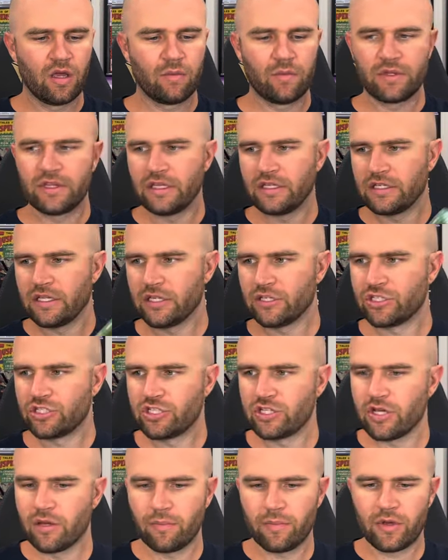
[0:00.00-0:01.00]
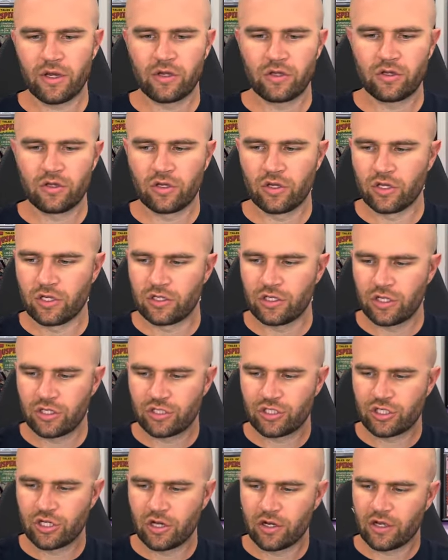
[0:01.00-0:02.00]
but they did ship a good
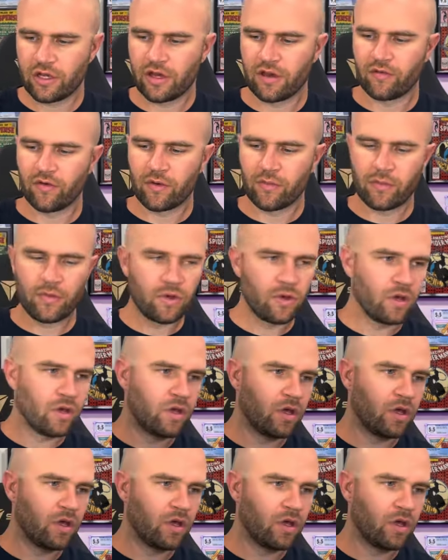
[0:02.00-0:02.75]
chunk of them.